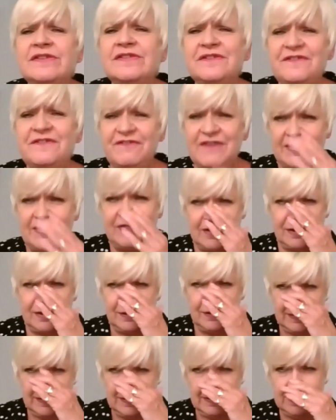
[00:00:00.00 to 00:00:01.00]
a feather,
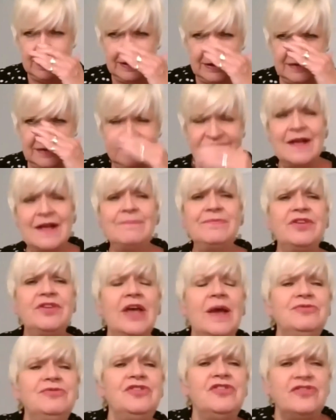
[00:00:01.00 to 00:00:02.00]
And
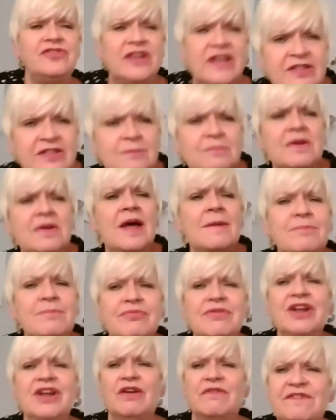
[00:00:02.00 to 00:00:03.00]
sometimes you see them
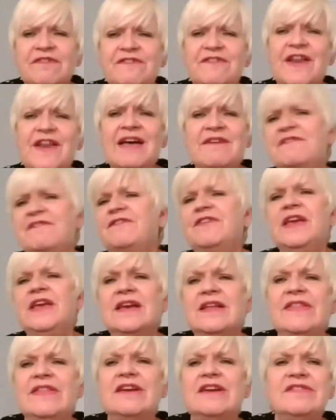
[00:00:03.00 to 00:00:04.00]
lumbering on flat feet
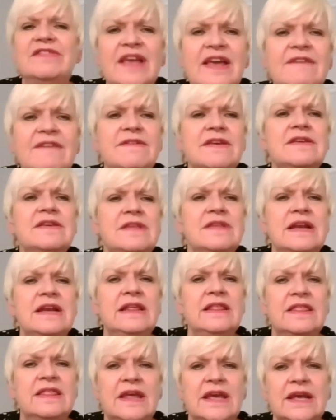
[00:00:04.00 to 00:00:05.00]
and they're as heavy as
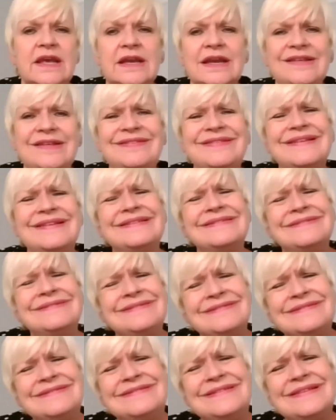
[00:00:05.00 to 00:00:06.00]
anything. And it's like,
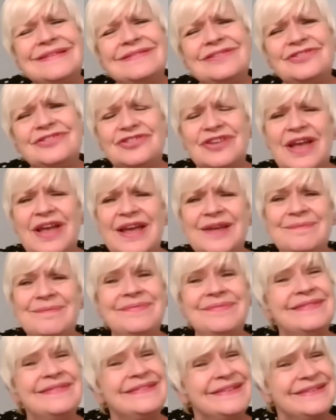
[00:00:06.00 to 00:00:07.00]
oh, that's a
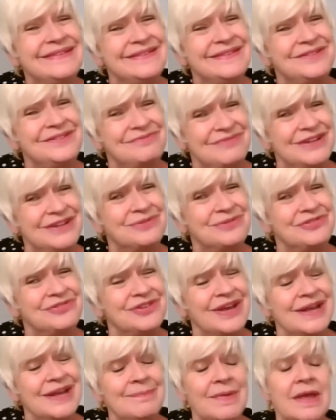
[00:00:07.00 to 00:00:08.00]
shame. Oh, that's a real
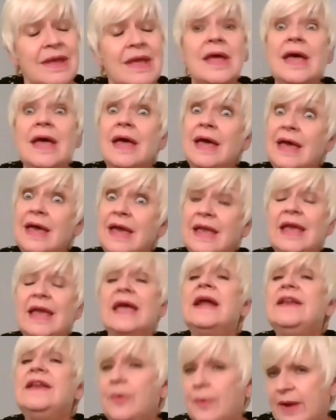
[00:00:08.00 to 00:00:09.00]
shame. Hey,
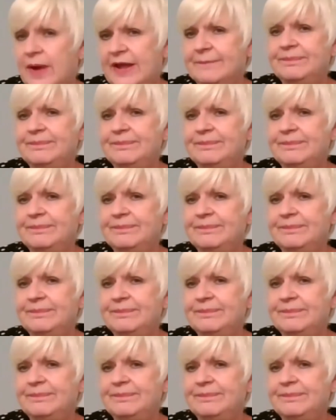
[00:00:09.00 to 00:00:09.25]
anyway.